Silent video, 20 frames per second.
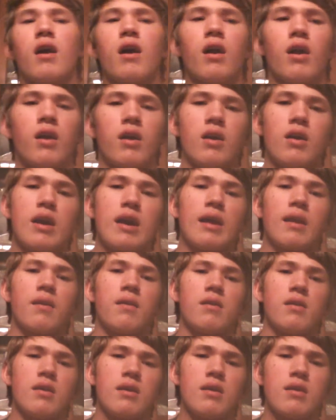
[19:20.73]

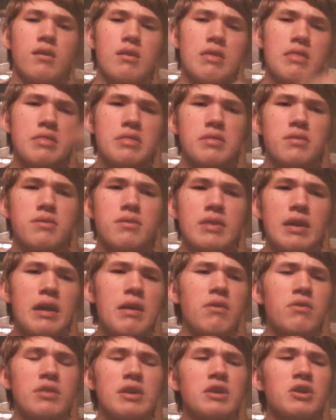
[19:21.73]
And
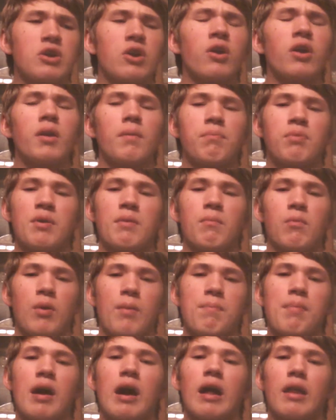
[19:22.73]
they could have put
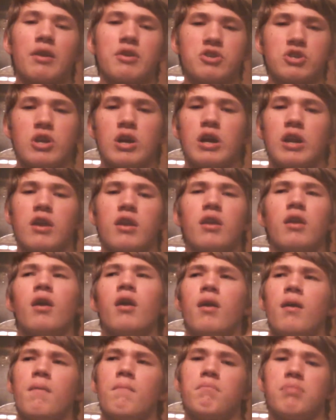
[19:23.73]
more polish on it,
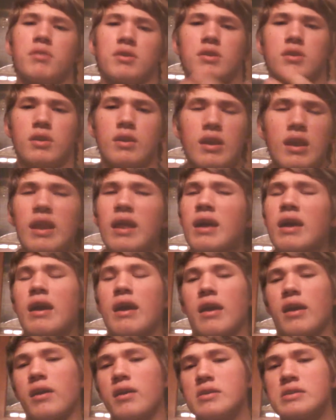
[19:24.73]
but
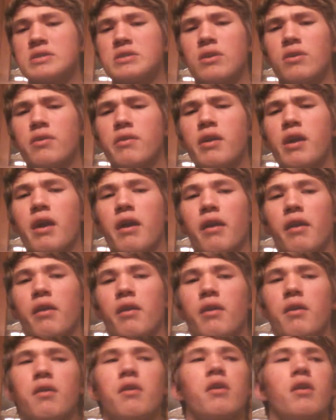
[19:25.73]
hey, it's all right.
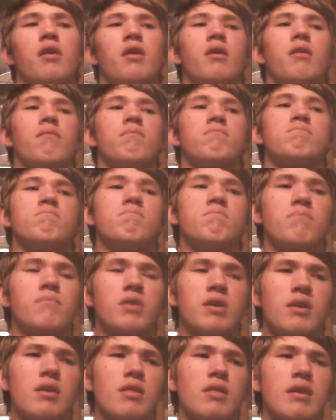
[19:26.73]

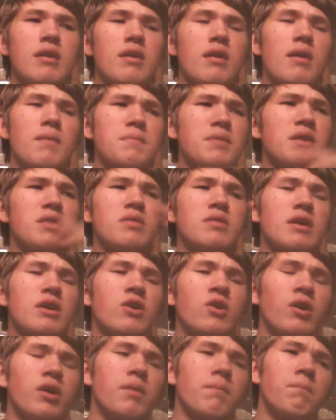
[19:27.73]
They
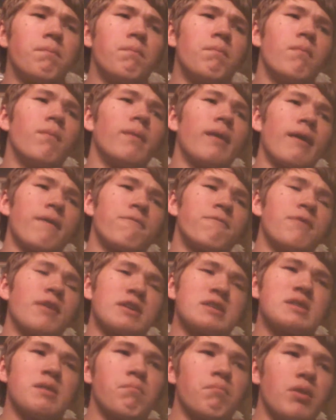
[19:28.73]
could have
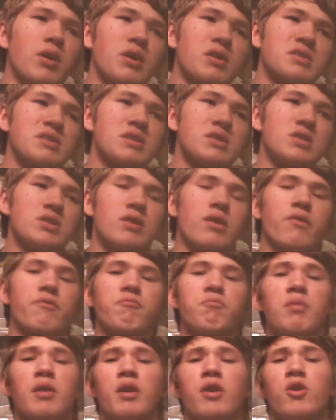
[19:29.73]
fixed the bugs and
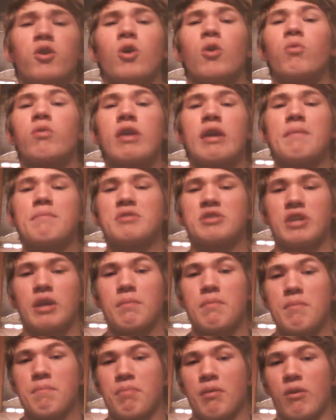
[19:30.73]
stuff, but no game is
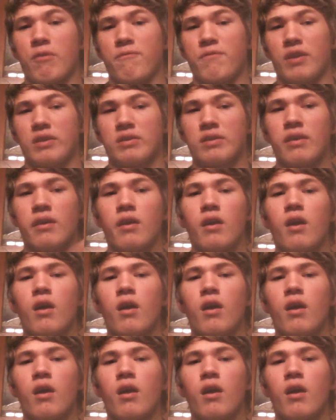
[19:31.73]
going to be perfect.